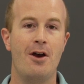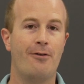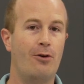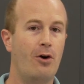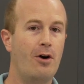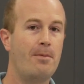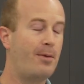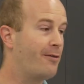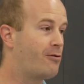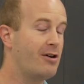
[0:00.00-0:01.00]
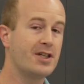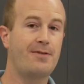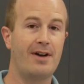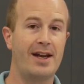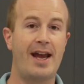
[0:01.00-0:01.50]
for both Grass
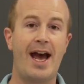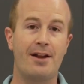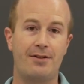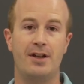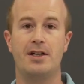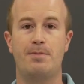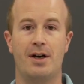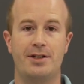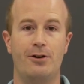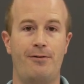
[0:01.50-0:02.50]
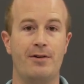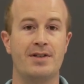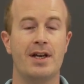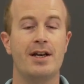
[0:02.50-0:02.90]
Valley and third-party offerings,